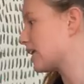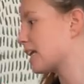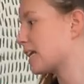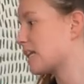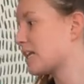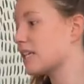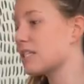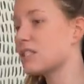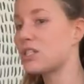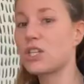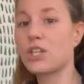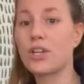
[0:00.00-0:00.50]
get
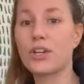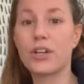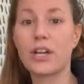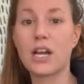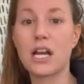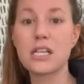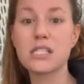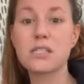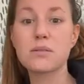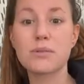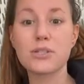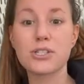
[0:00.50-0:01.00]
it to your
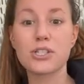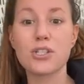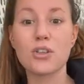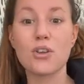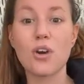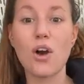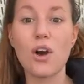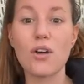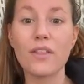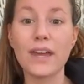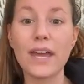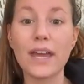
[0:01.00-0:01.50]
customer so that
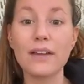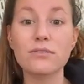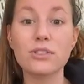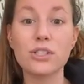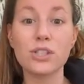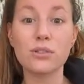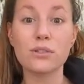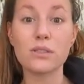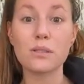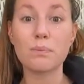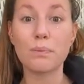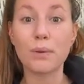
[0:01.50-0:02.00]
all they have to
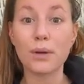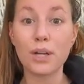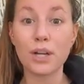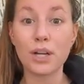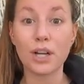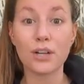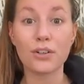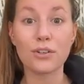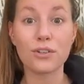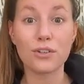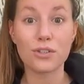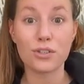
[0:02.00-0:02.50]
do is put it
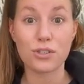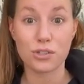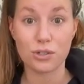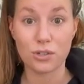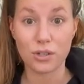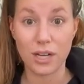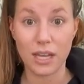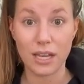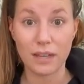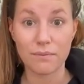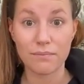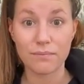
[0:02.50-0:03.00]
under the
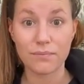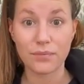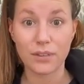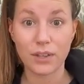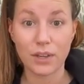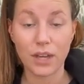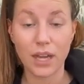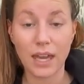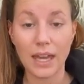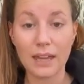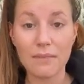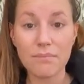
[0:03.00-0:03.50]
tree,
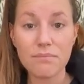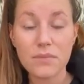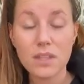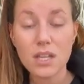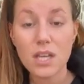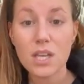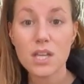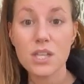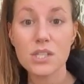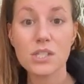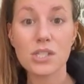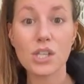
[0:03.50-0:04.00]
okay?
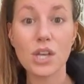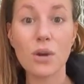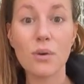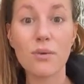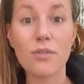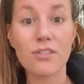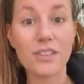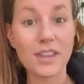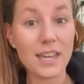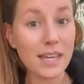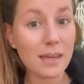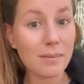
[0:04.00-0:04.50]
So
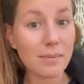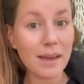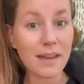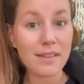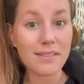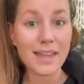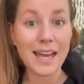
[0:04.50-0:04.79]
think about